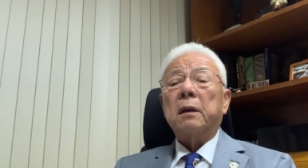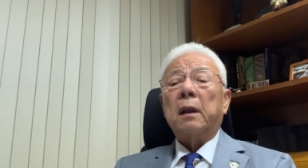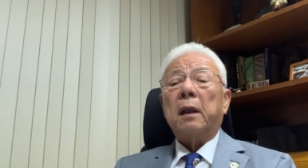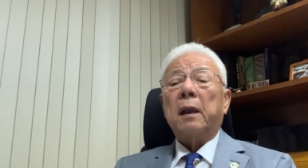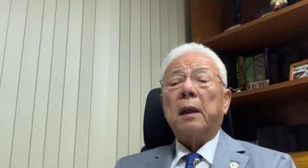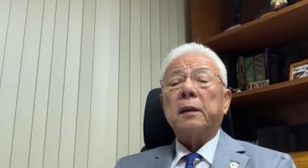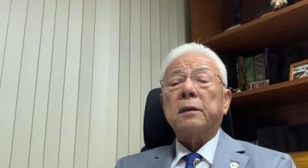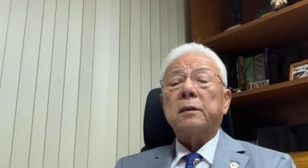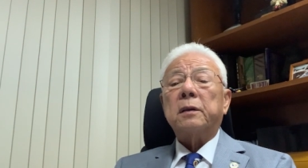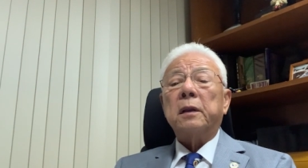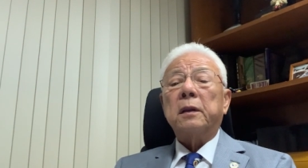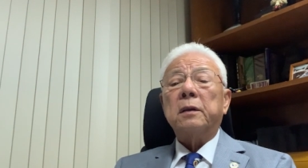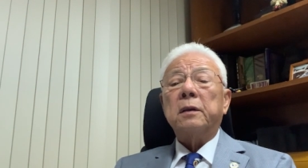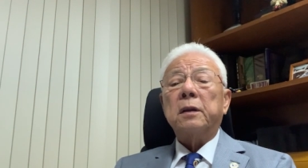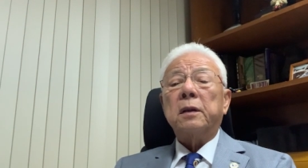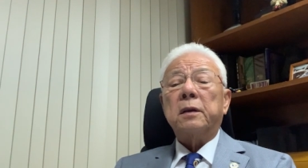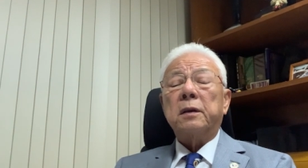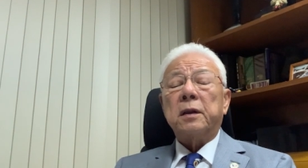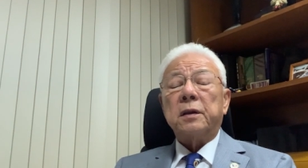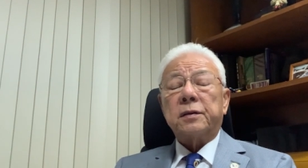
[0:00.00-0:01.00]
as in,
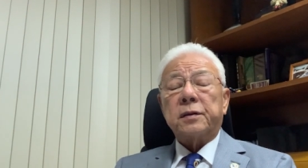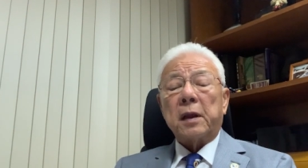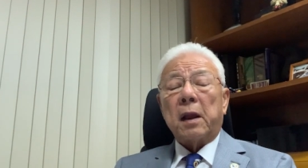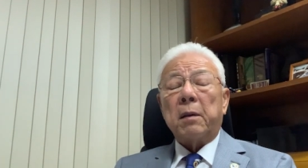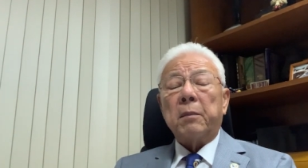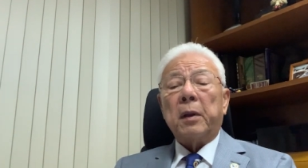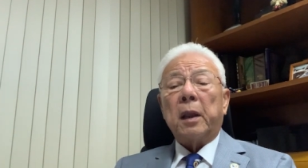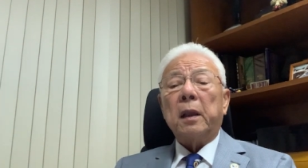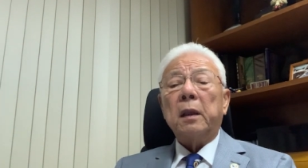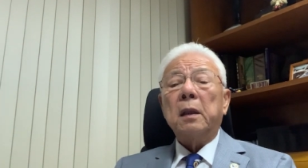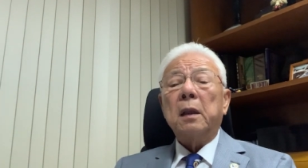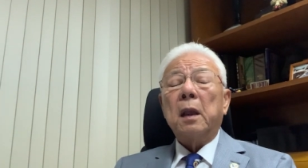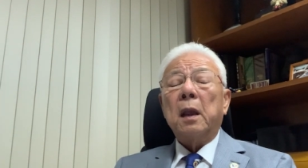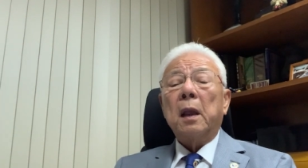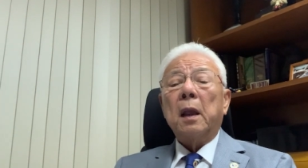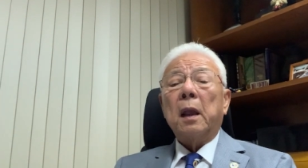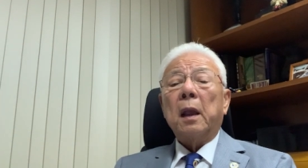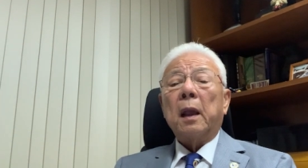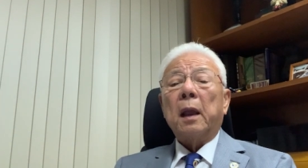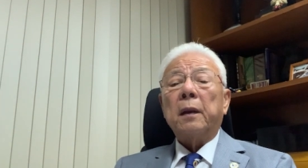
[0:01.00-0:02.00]
in Isame,
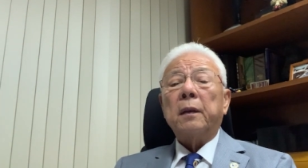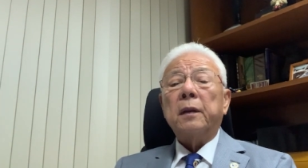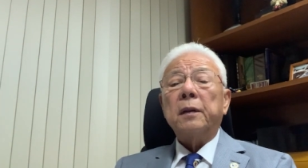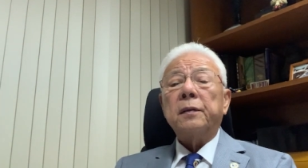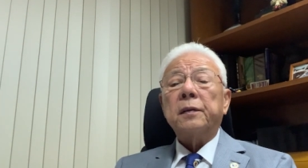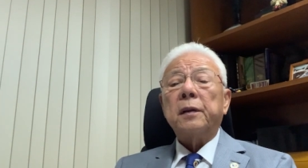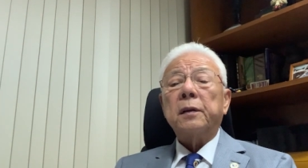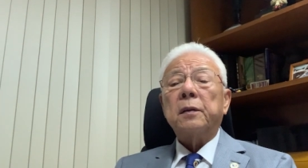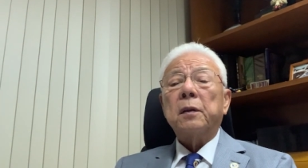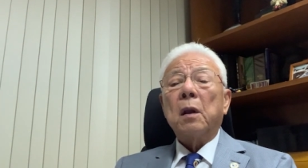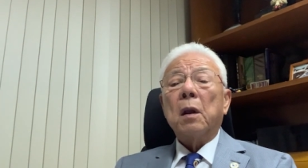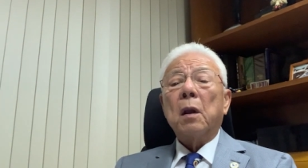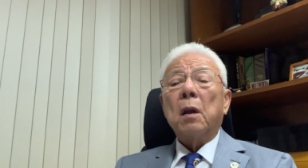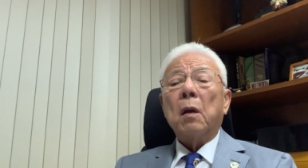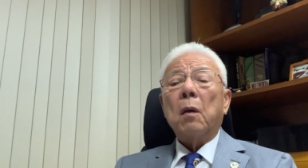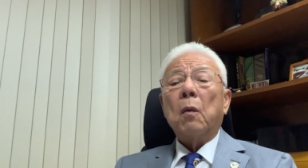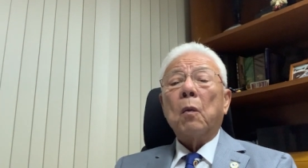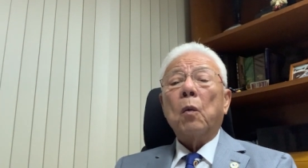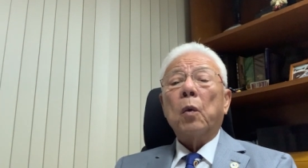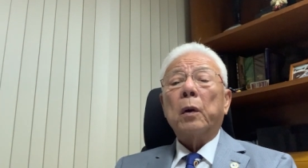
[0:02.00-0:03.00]
and this is
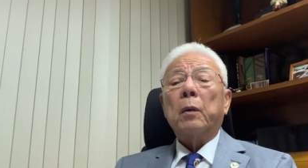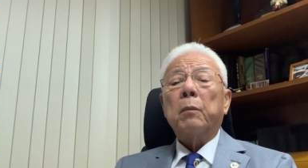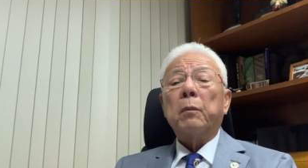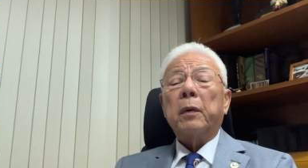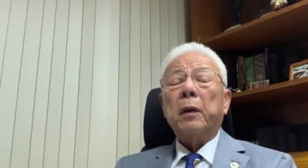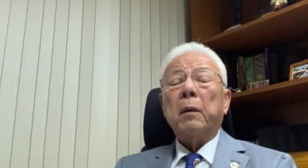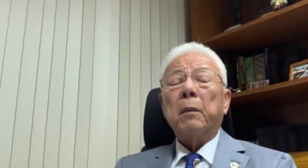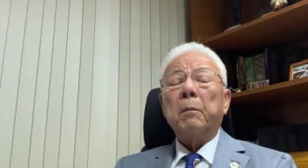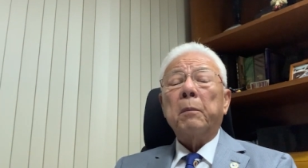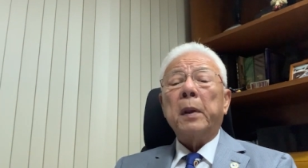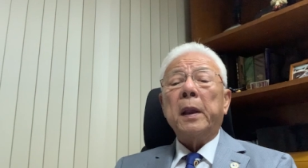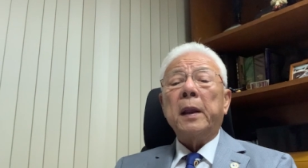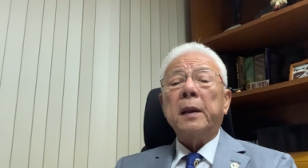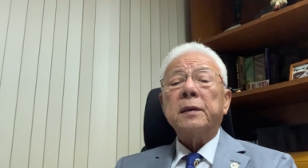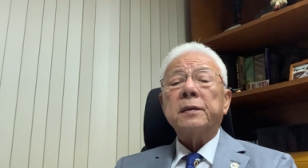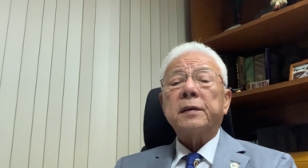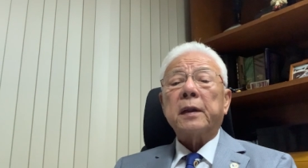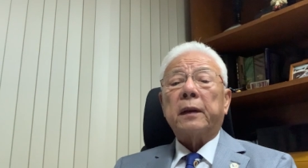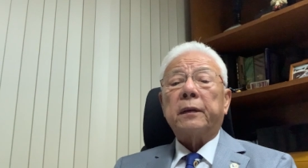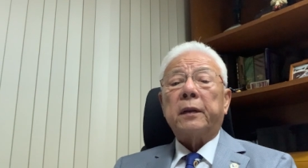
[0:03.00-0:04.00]
would
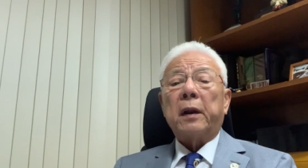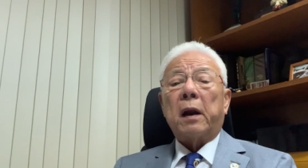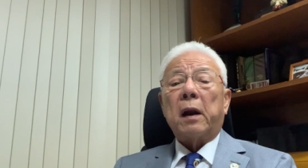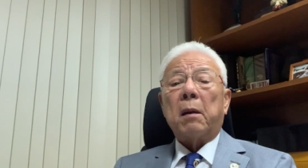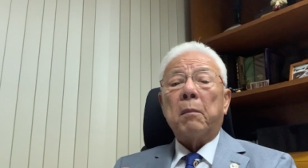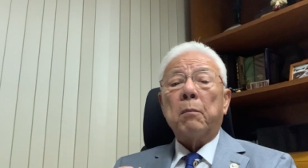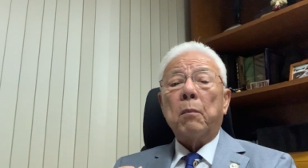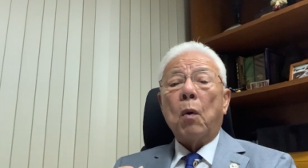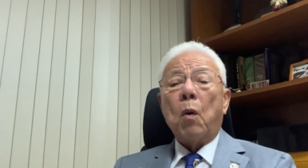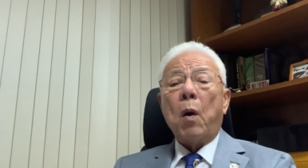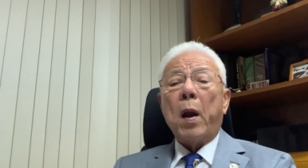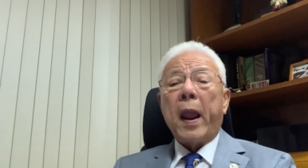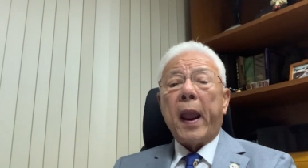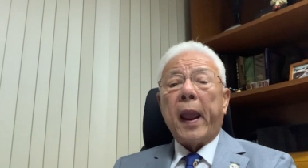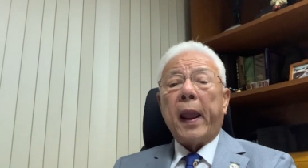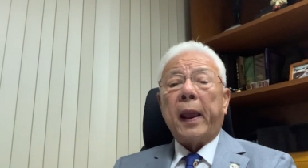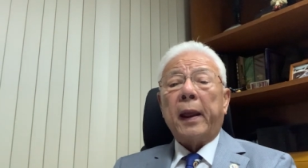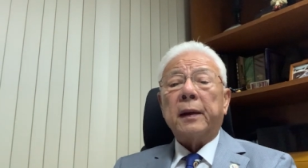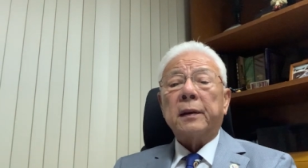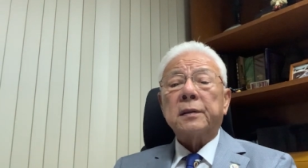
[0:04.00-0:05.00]
means that there are more
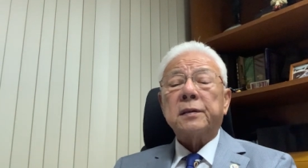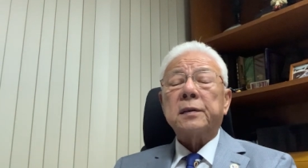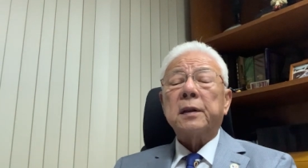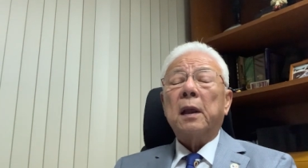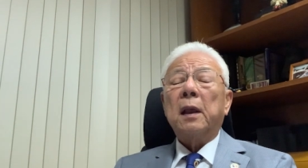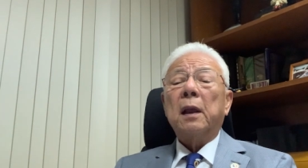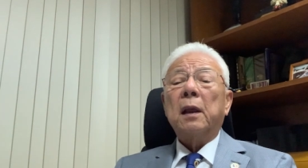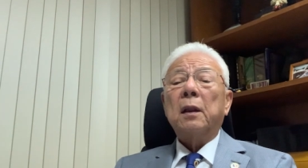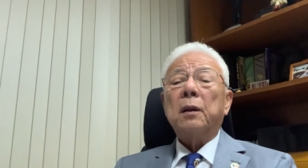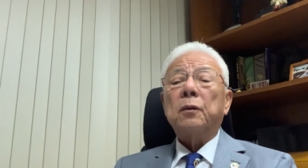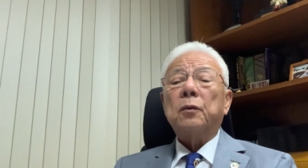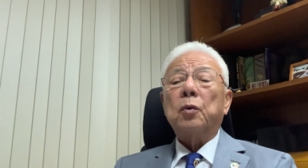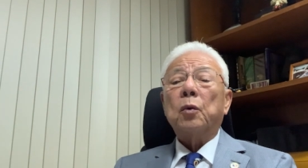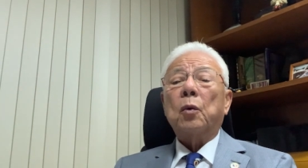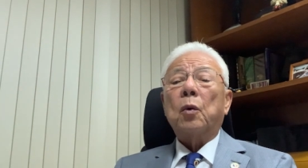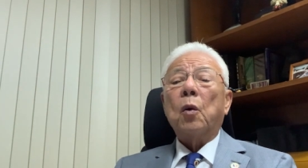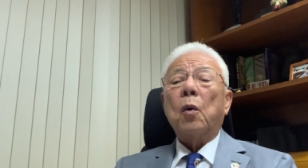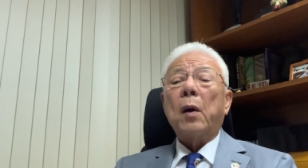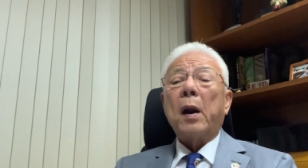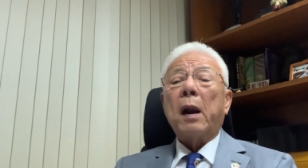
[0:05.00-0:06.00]
hands to
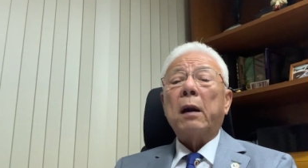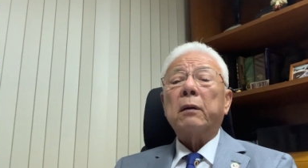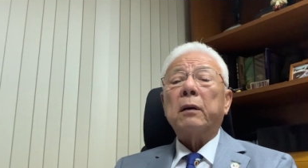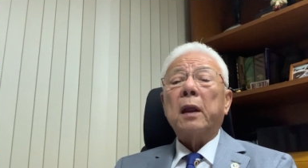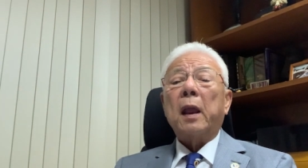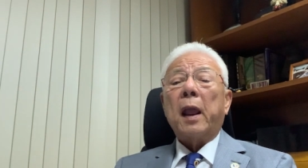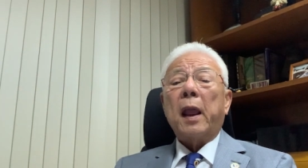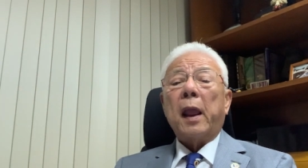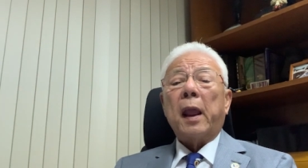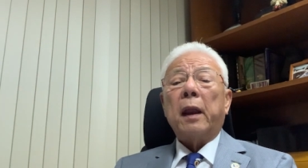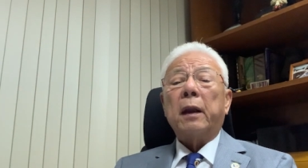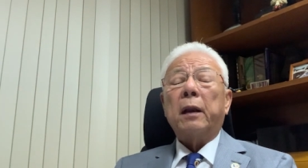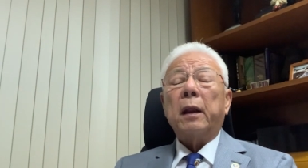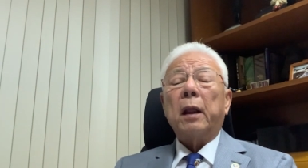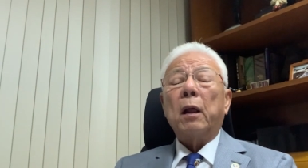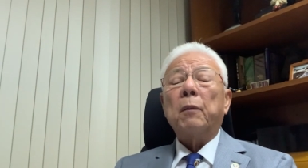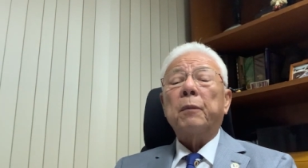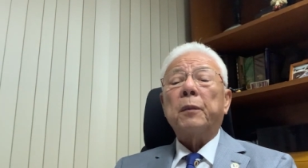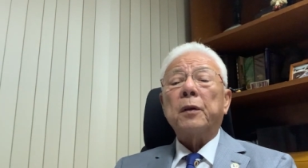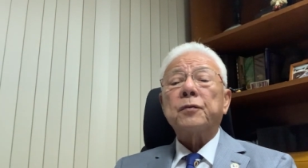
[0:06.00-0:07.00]
go out and
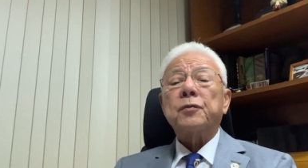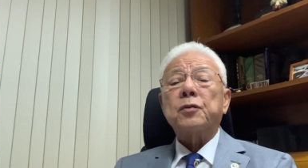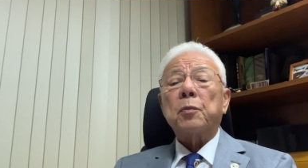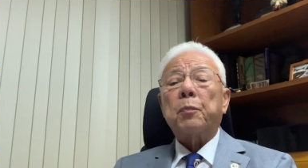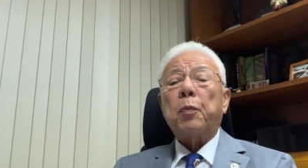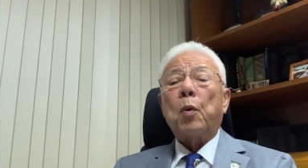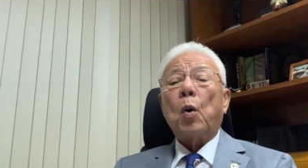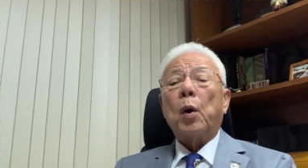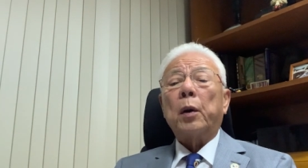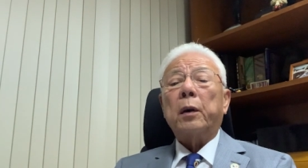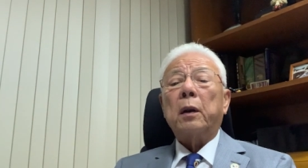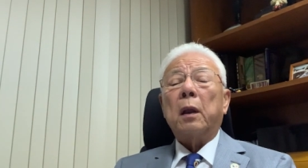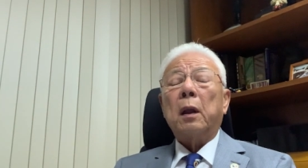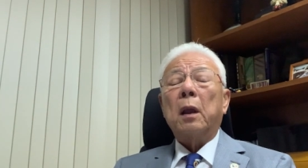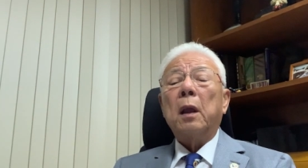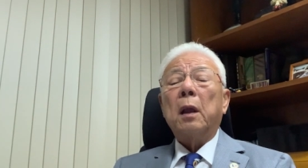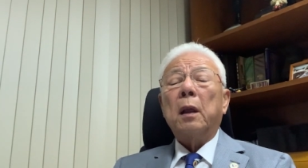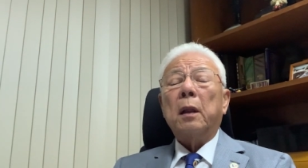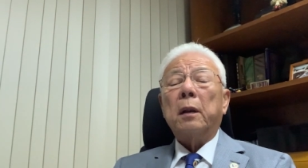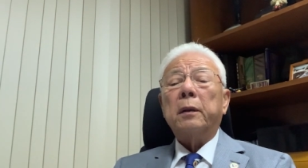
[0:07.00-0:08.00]
help and support
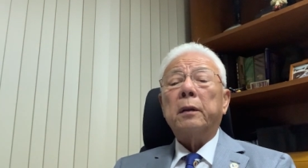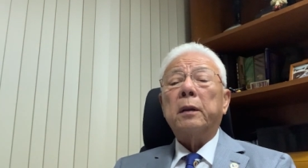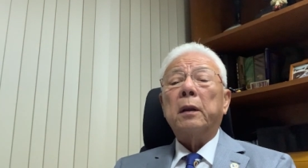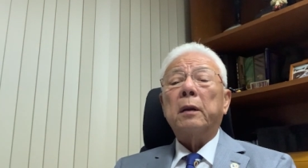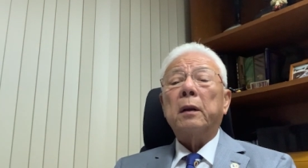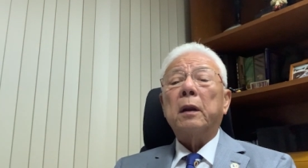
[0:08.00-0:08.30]
the